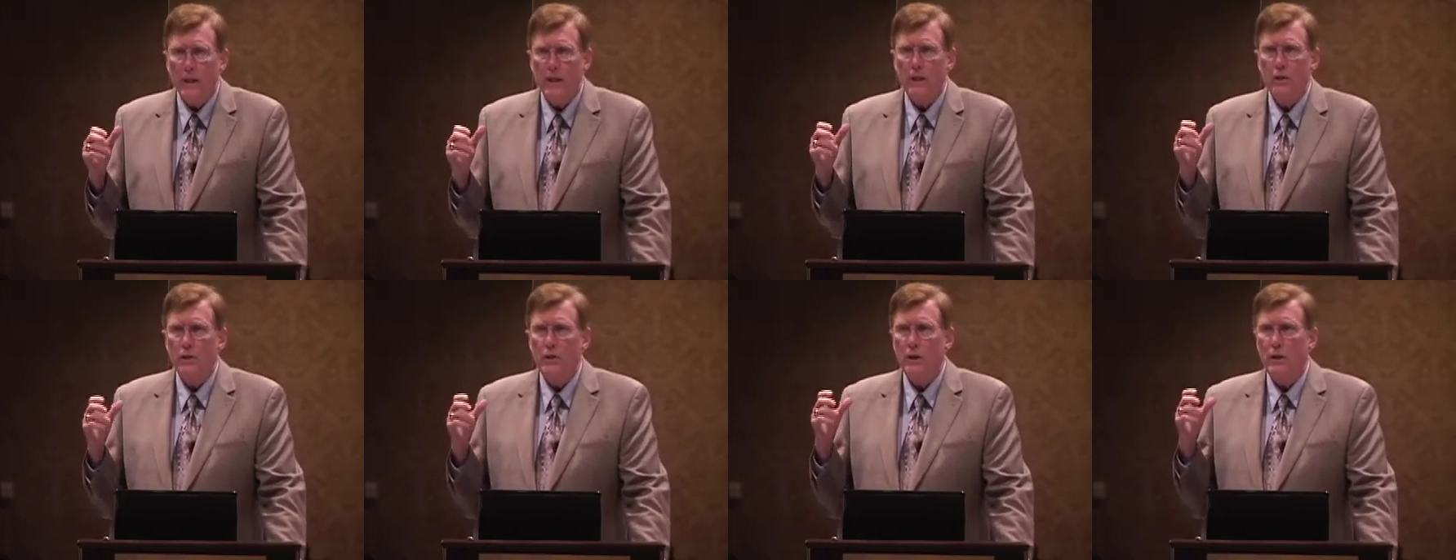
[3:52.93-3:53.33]

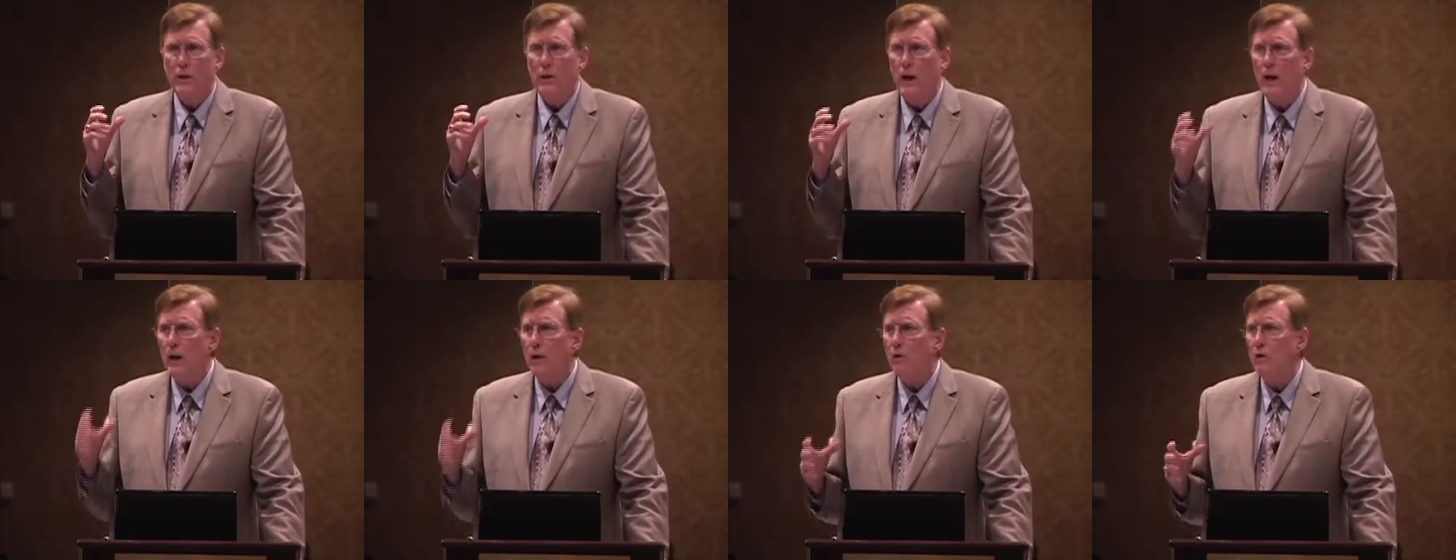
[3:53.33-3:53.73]
is
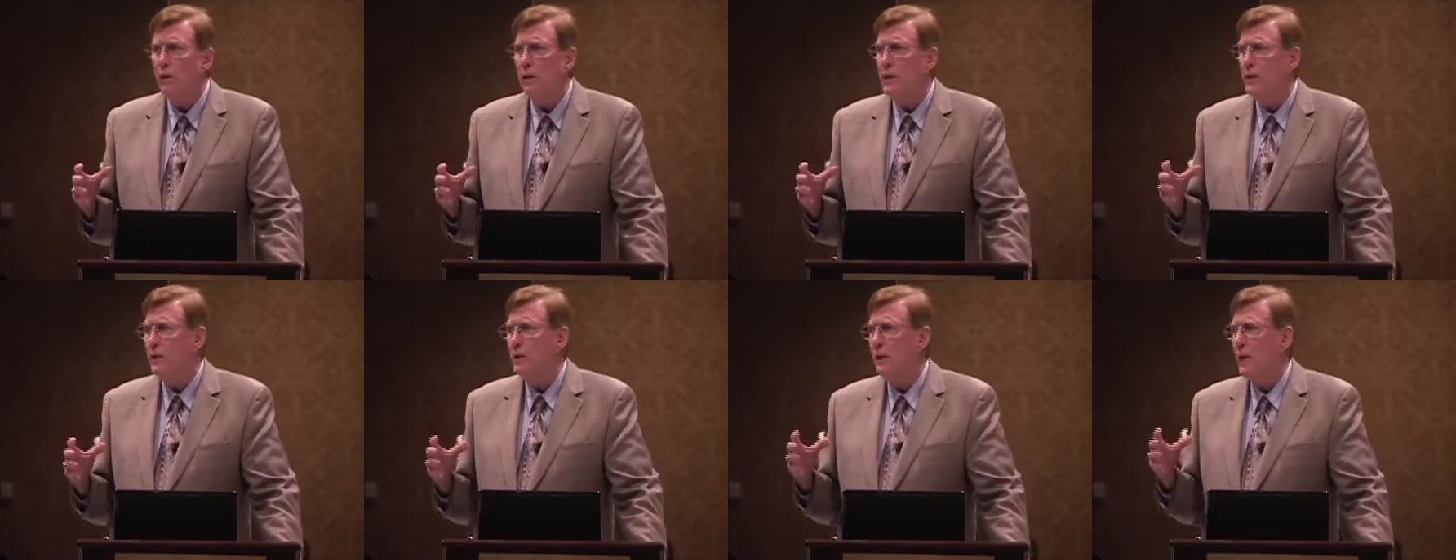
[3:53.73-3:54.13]
that not
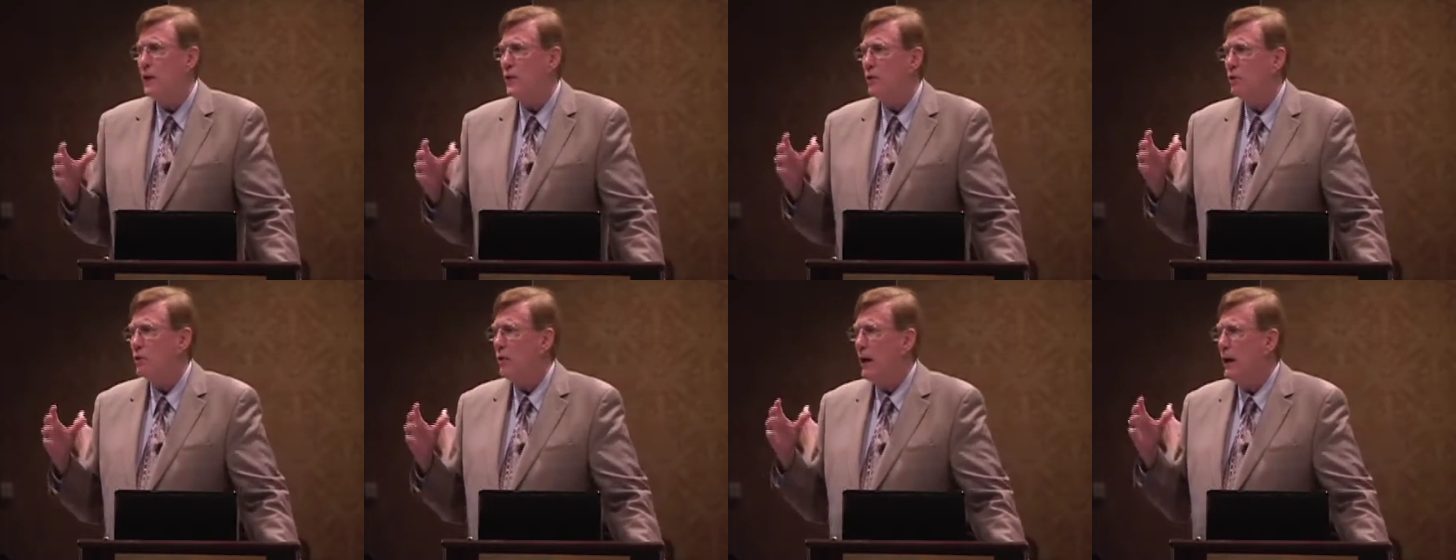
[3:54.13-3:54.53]
only do
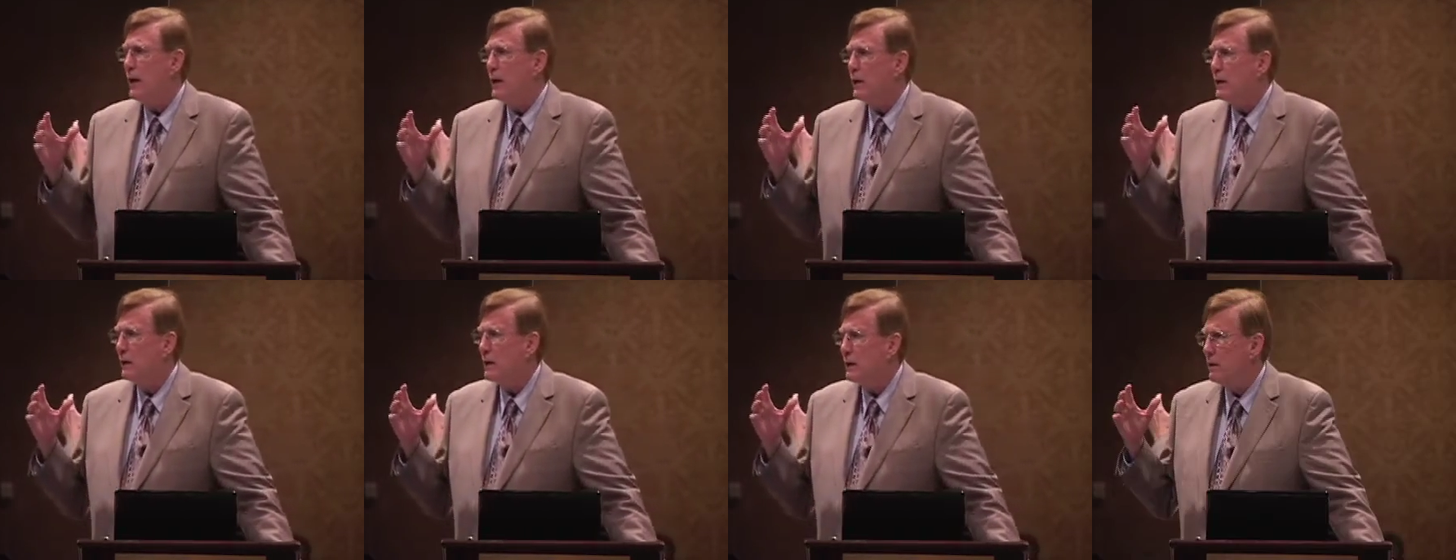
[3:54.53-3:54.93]
they
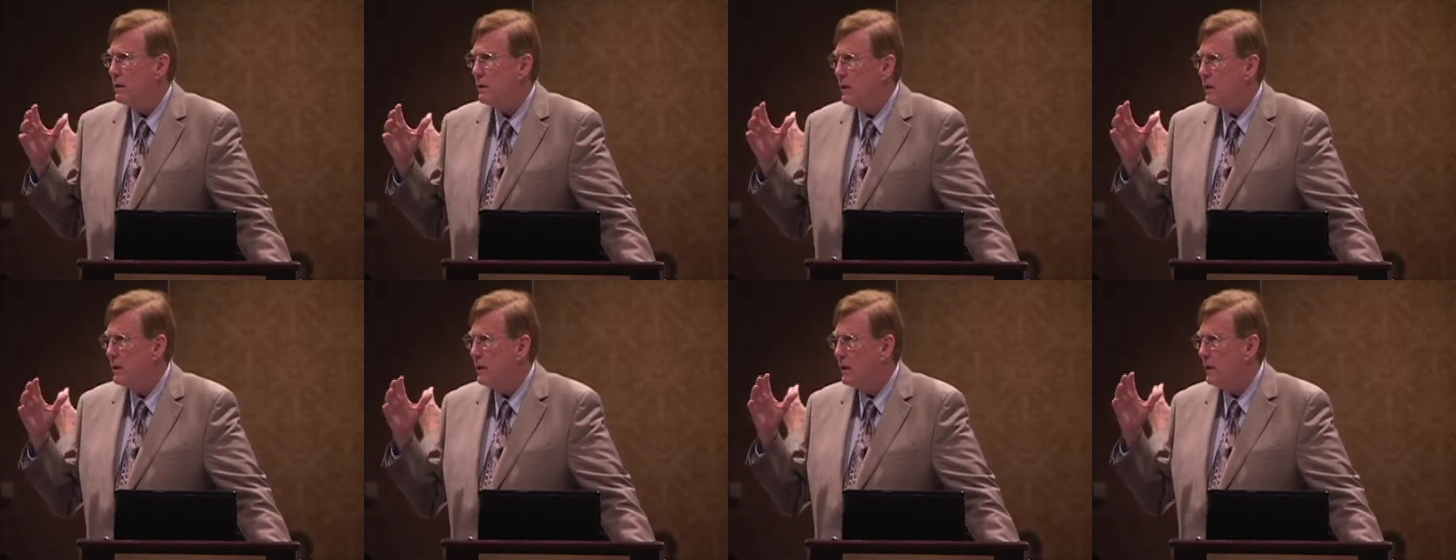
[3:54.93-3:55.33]
track
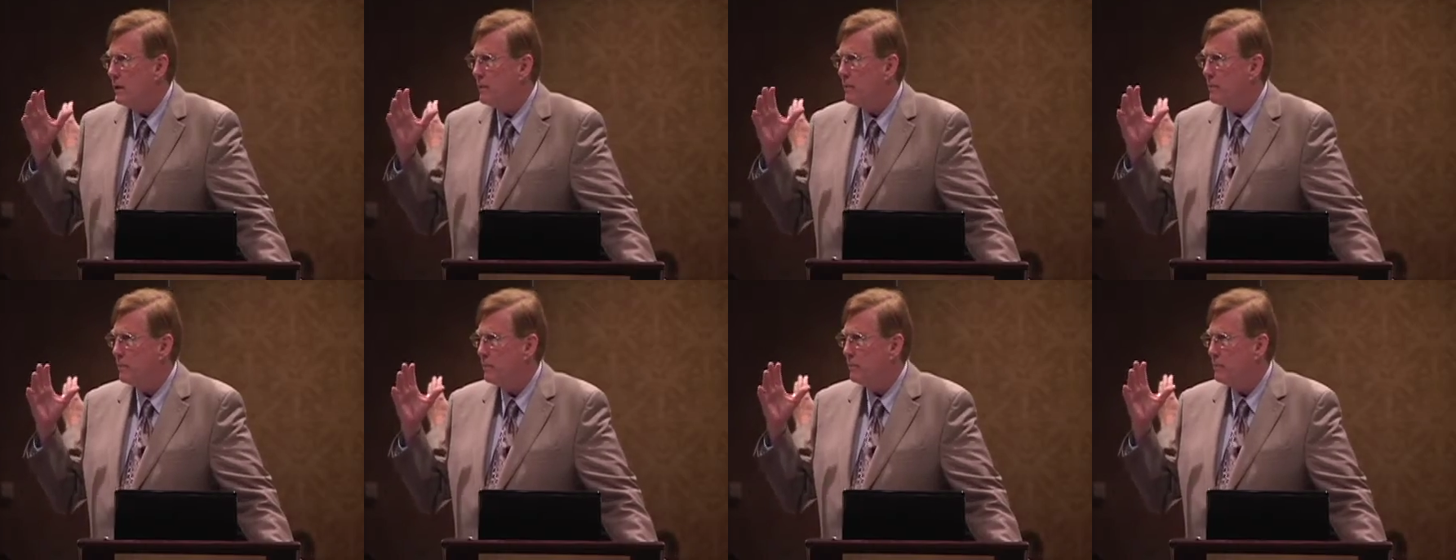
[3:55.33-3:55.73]

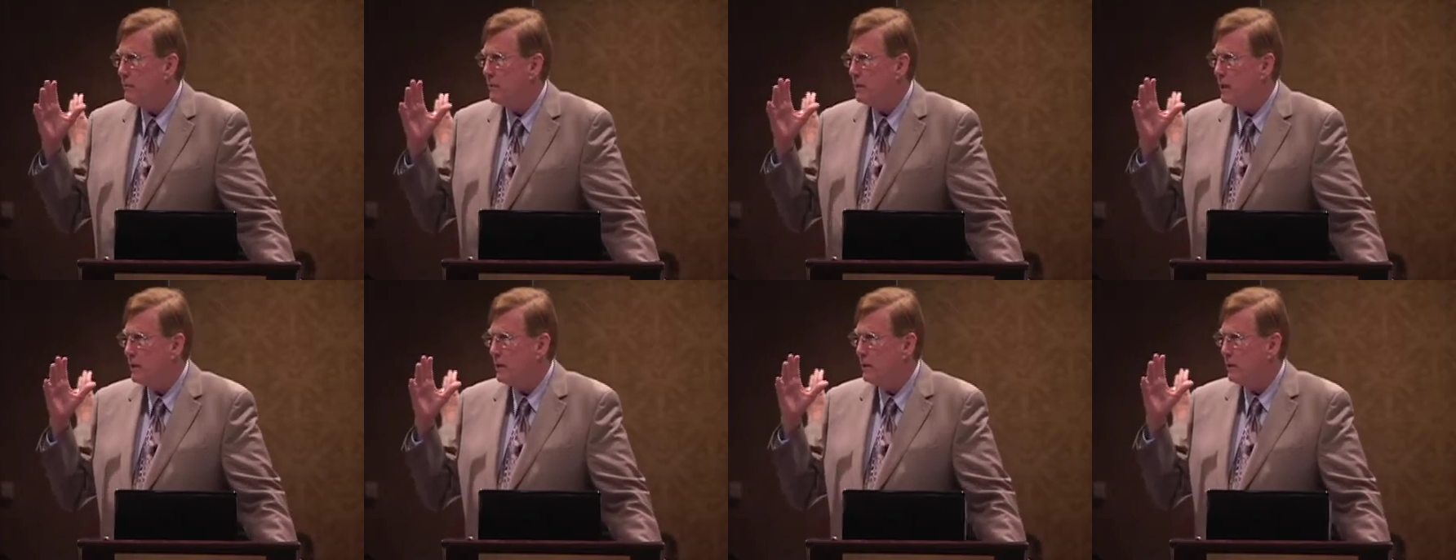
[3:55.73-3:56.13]

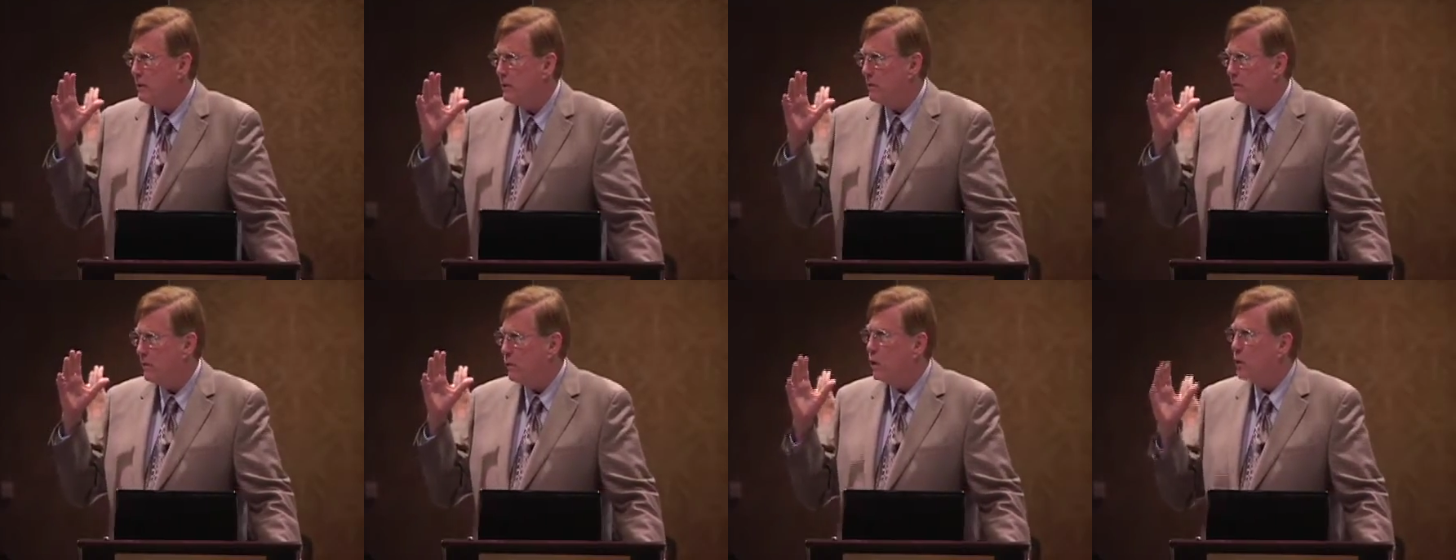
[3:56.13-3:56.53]

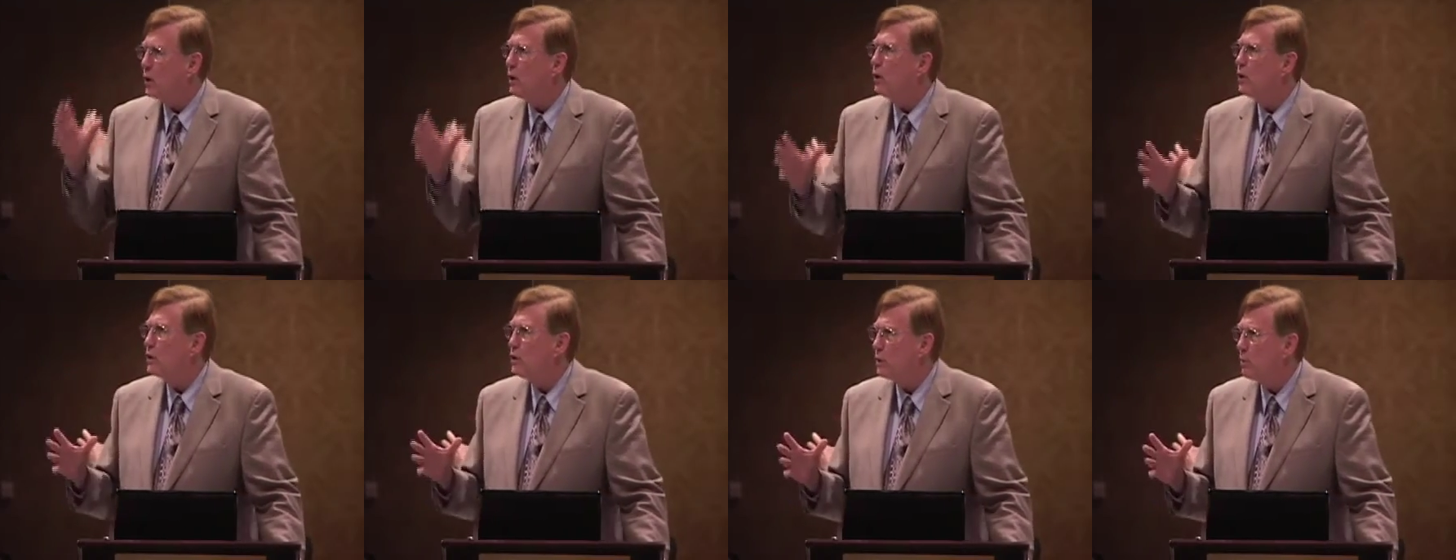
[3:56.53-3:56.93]
the
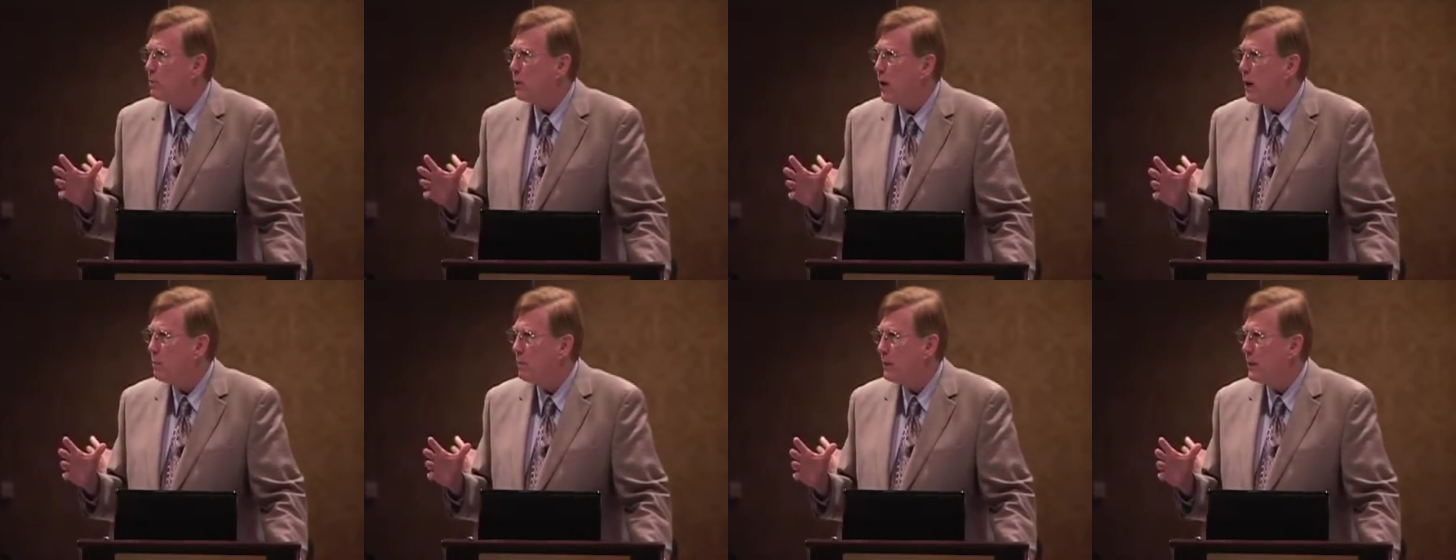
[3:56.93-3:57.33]
foreclosure
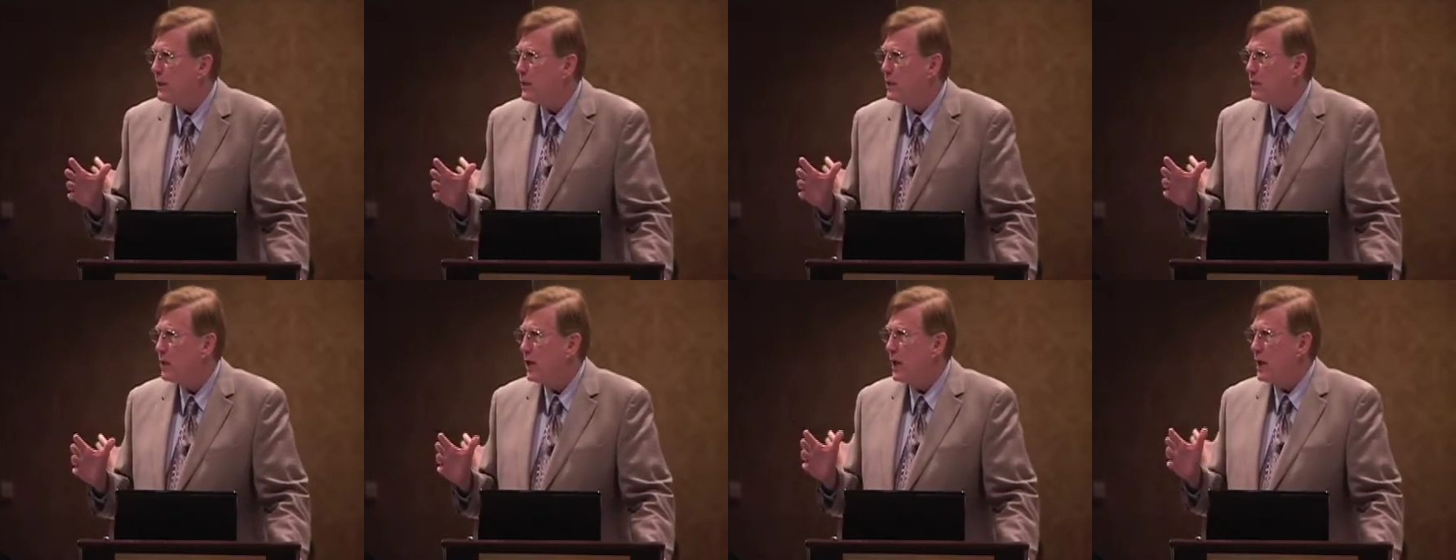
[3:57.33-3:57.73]

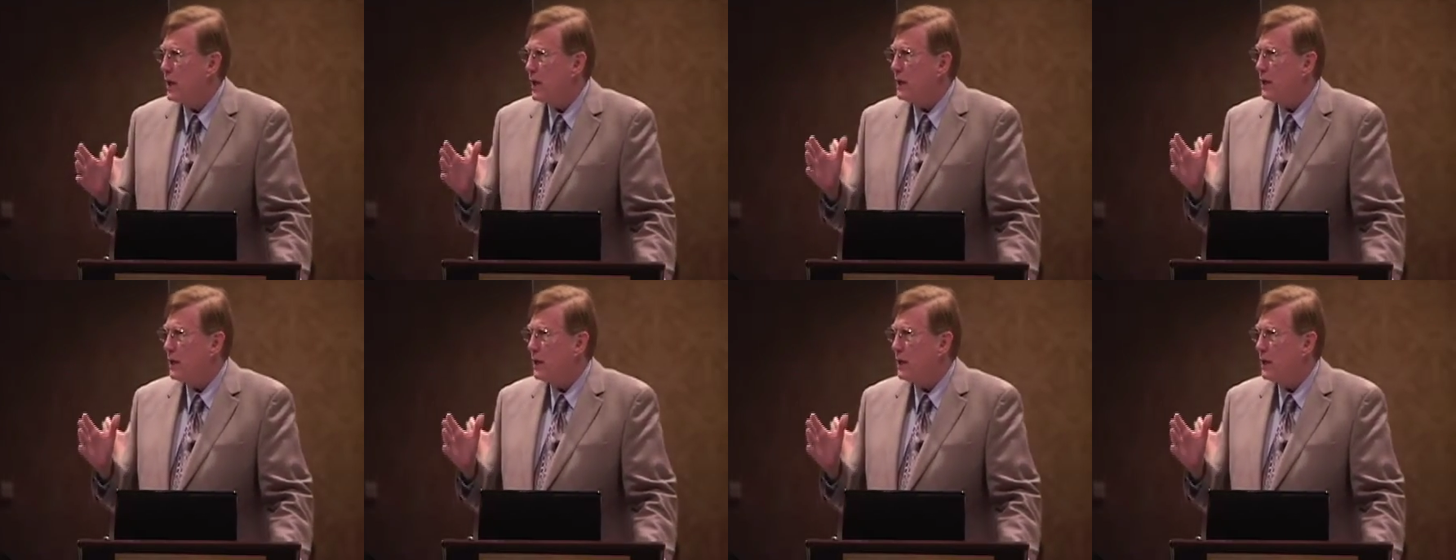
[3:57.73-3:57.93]
properties,